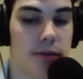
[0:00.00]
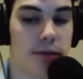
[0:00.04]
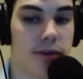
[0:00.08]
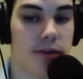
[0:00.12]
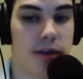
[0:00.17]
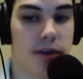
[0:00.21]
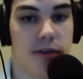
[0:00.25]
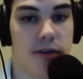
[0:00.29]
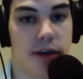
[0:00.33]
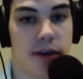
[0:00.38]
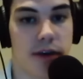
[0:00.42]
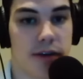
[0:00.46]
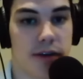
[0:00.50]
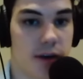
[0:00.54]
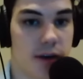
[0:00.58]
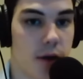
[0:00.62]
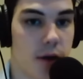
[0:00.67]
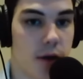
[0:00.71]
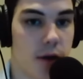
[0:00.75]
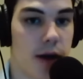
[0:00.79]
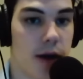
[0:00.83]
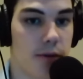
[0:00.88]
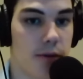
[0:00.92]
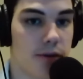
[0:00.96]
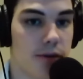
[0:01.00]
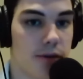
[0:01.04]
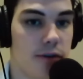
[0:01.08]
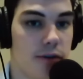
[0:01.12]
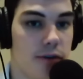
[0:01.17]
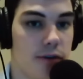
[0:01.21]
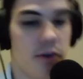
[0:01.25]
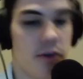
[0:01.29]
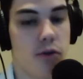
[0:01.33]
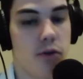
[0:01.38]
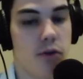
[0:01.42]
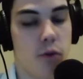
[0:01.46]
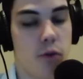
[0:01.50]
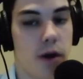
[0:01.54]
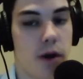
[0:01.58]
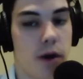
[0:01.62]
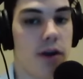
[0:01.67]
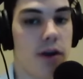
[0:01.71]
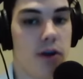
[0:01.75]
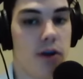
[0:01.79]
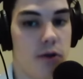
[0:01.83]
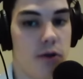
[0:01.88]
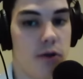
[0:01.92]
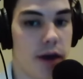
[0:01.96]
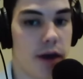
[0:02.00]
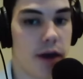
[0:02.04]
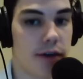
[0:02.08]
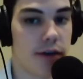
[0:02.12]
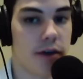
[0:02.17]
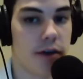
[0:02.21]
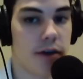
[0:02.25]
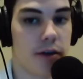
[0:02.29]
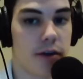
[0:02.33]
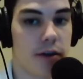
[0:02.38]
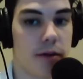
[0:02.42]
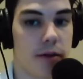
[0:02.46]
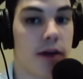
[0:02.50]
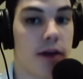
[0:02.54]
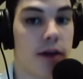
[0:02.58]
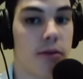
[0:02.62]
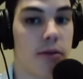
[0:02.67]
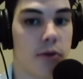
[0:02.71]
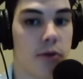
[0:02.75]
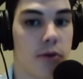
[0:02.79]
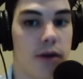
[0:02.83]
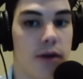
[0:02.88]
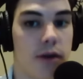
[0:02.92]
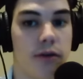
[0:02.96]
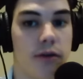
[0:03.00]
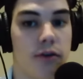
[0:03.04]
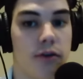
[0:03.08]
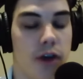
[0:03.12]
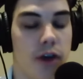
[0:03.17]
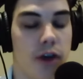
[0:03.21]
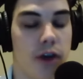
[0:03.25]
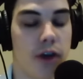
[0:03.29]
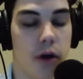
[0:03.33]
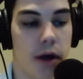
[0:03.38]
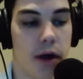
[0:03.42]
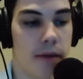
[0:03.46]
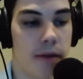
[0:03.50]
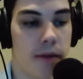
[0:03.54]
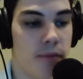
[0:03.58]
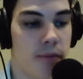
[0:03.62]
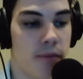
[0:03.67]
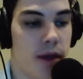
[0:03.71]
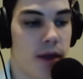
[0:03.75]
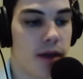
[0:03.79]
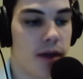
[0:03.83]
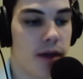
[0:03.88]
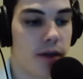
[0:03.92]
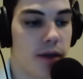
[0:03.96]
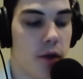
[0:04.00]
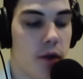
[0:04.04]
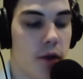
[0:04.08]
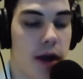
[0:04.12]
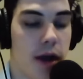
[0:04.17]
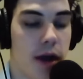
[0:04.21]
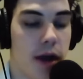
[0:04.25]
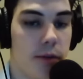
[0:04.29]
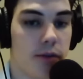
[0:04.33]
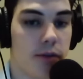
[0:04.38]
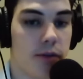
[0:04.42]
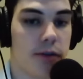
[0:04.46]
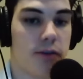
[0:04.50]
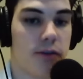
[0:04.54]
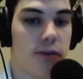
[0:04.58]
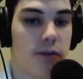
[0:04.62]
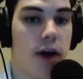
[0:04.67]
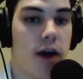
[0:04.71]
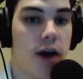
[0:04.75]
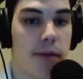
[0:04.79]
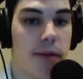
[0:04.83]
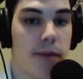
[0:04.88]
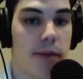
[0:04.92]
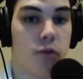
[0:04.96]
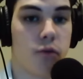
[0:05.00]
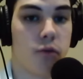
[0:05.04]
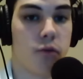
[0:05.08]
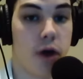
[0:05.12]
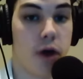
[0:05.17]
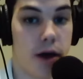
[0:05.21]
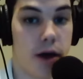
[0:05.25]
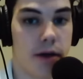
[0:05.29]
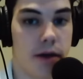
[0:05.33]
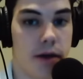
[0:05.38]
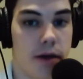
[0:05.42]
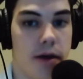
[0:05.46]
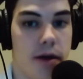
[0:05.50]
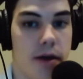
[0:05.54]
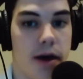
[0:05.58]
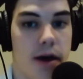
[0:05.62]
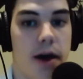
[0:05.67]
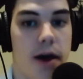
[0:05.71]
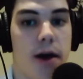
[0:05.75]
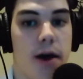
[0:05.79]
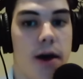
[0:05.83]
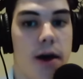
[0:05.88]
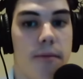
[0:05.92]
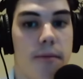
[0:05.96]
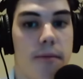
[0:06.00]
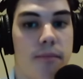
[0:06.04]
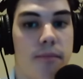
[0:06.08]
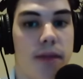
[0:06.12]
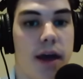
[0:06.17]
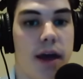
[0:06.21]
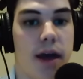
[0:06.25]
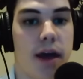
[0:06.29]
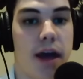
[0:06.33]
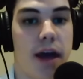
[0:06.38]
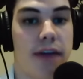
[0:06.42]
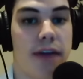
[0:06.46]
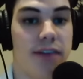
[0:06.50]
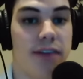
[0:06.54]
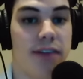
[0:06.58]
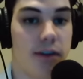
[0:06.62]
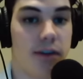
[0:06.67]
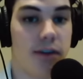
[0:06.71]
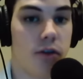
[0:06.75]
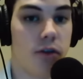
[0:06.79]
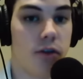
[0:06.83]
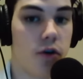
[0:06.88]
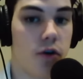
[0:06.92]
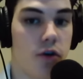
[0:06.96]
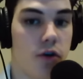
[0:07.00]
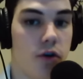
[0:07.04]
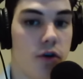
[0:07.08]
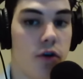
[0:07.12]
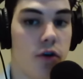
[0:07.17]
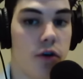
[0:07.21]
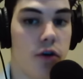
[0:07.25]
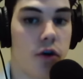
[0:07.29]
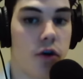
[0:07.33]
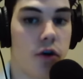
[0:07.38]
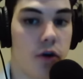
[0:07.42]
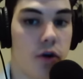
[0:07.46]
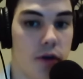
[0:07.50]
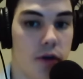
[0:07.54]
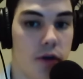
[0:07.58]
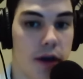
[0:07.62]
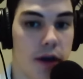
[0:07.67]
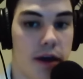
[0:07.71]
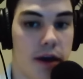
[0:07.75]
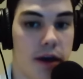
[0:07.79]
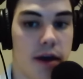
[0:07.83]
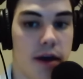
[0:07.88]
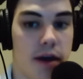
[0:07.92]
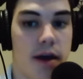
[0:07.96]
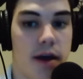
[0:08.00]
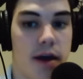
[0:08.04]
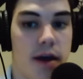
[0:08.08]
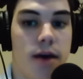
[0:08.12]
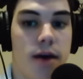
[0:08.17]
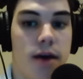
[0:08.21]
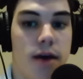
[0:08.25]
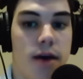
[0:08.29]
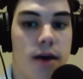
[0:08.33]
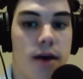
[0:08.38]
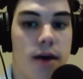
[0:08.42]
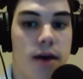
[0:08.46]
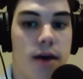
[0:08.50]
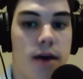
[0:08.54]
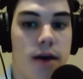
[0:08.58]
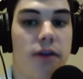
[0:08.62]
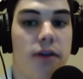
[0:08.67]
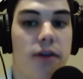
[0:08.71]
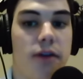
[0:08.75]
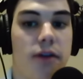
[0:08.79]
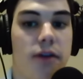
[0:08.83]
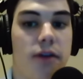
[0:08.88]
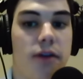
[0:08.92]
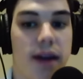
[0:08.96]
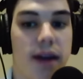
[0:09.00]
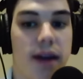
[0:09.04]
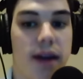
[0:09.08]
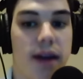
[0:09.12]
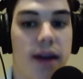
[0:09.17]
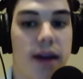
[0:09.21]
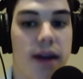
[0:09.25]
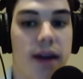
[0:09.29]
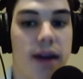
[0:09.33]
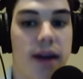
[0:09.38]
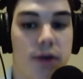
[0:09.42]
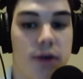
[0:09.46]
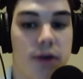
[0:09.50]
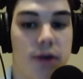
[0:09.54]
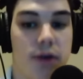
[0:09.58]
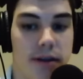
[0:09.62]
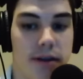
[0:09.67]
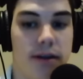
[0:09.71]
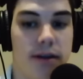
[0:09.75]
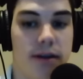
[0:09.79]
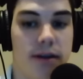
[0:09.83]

defense. They were able to do what you and I talked about in the preview, Joey. They were able to stop the run. It didn't look good early, but when it counted,